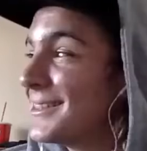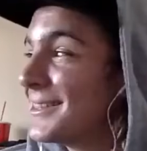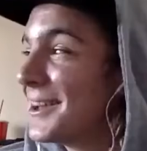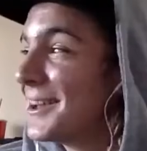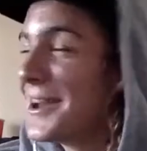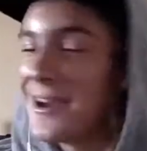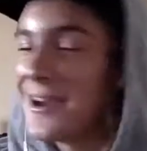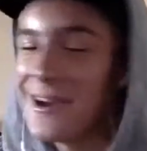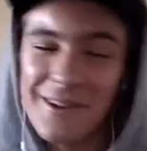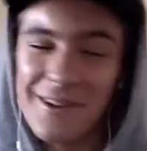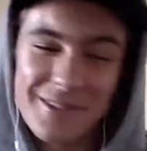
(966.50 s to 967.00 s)

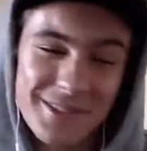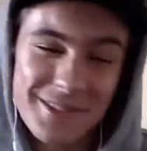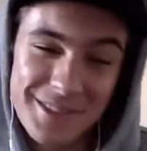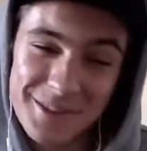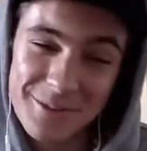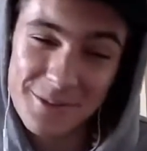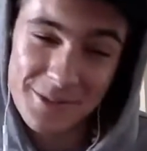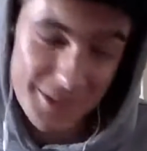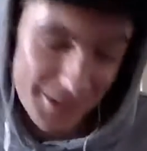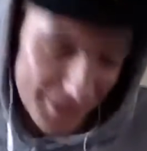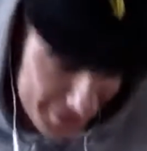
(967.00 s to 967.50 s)

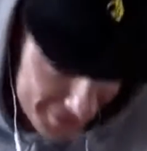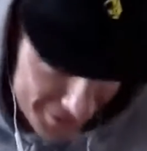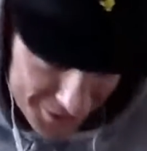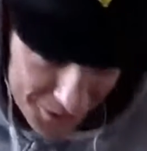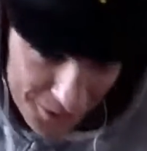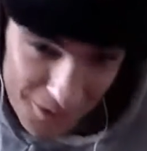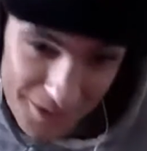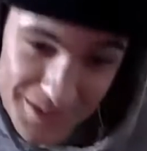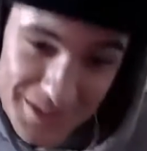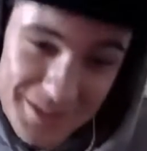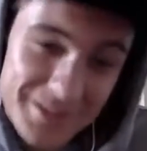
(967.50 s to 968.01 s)
The
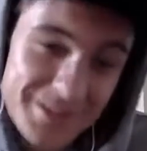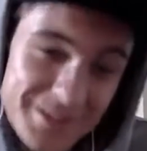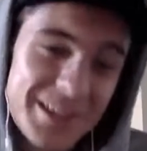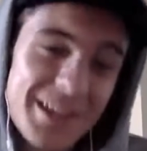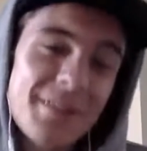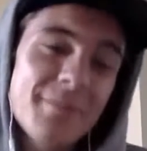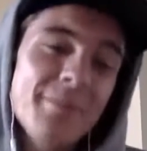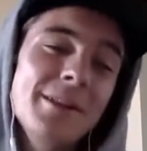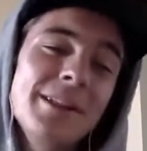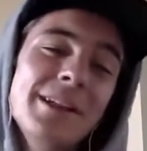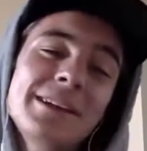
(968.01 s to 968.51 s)
stories you sent
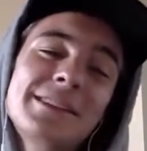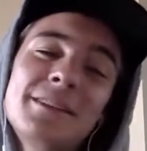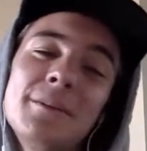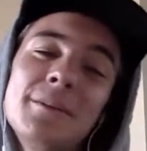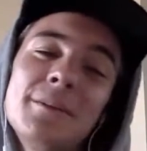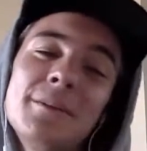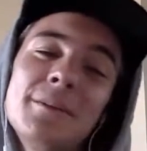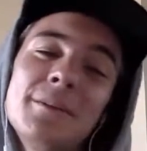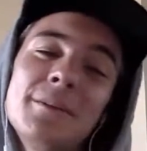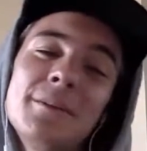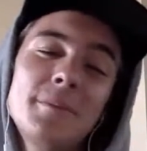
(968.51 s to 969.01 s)
about like the
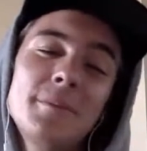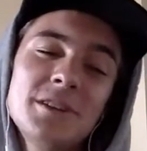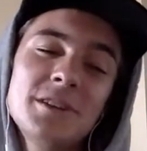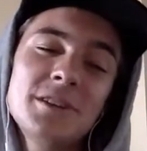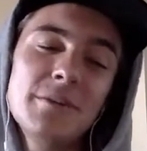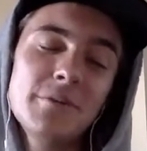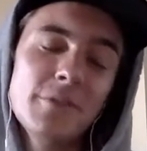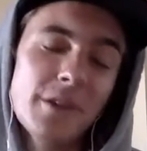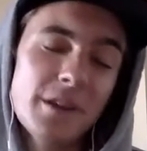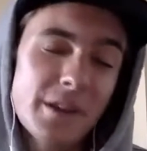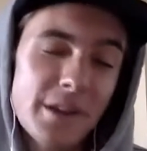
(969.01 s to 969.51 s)
pop
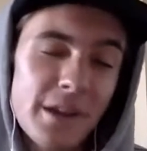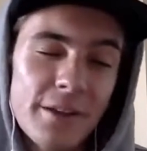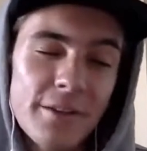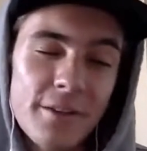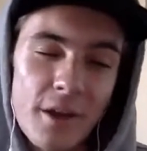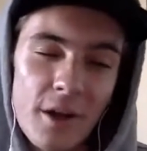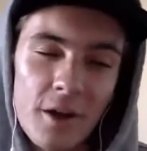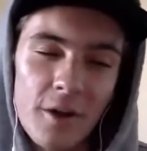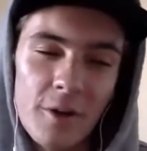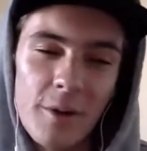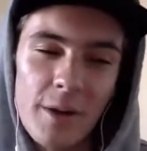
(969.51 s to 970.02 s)
shove running down the
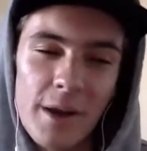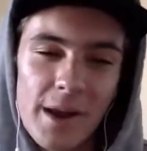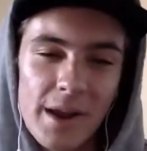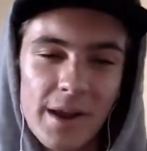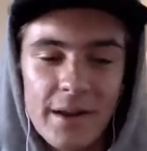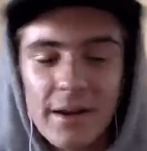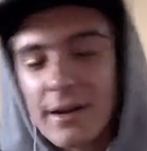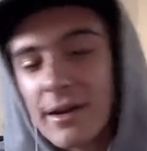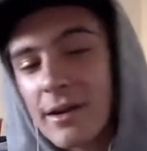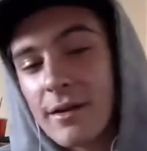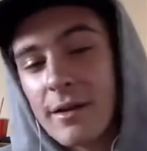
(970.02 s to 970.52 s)
hallway
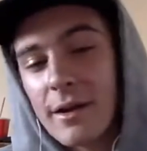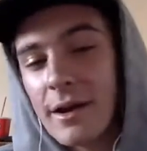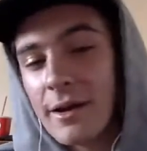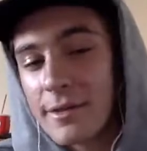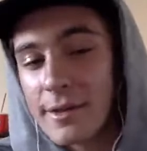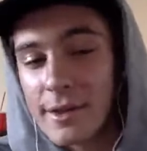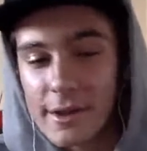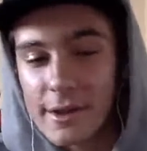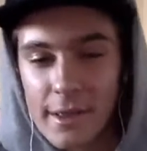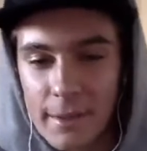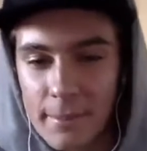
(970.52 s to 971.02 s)
and how they
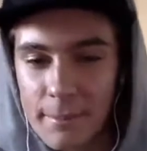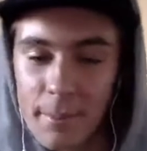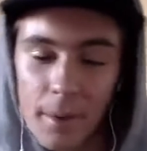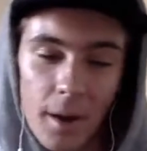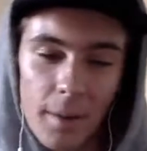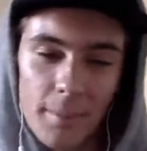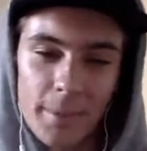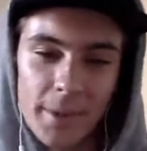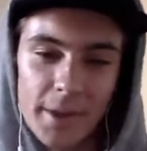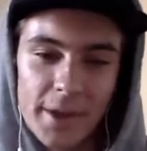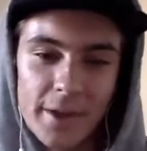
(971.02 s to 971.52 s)
had to like
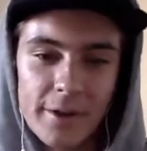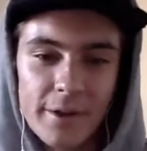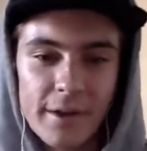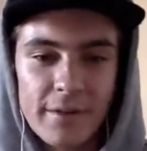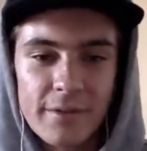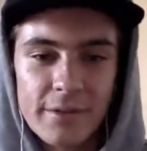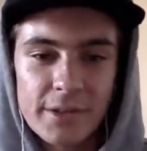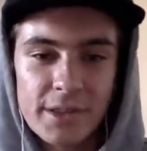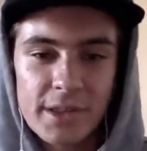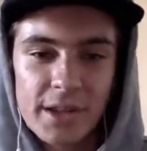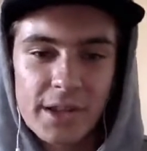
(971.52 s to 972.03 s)
bomb the hill and
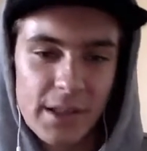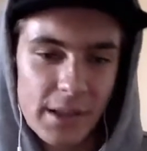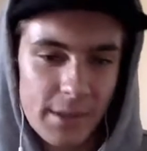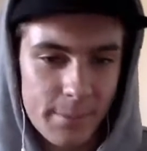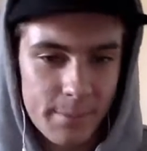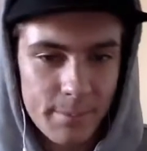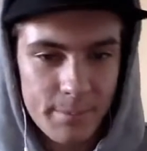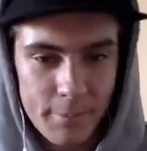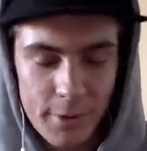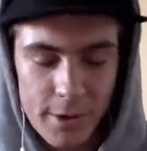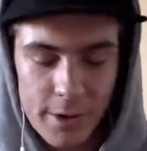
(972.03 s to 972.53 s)
everything, like
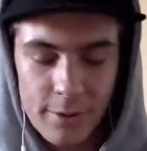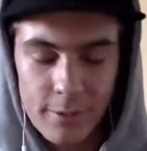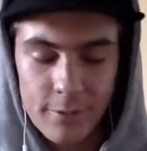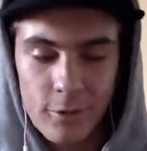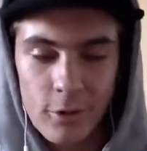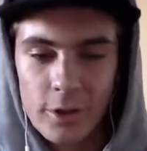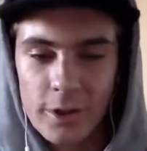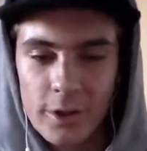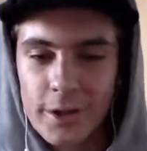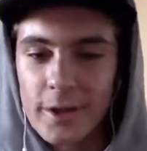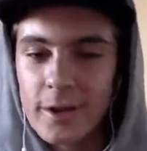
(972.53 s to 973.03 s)

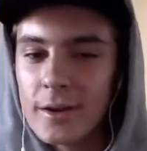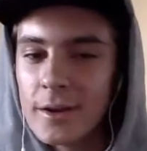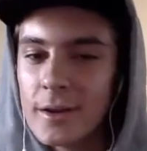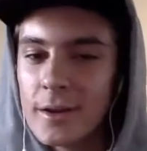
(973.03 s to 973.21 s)
pre-rolling.